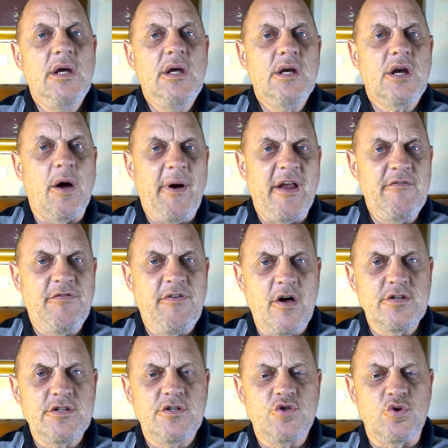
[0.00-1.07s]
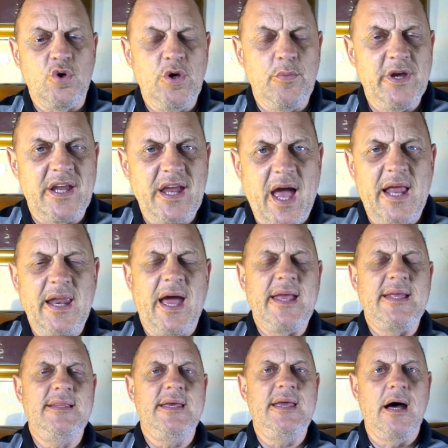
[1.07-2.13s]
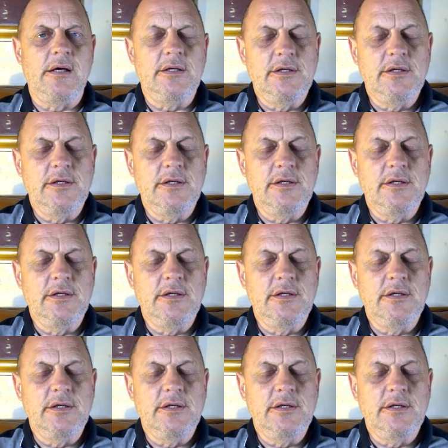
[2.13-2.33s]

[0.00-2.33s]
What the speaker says: come in first so that we can get an idea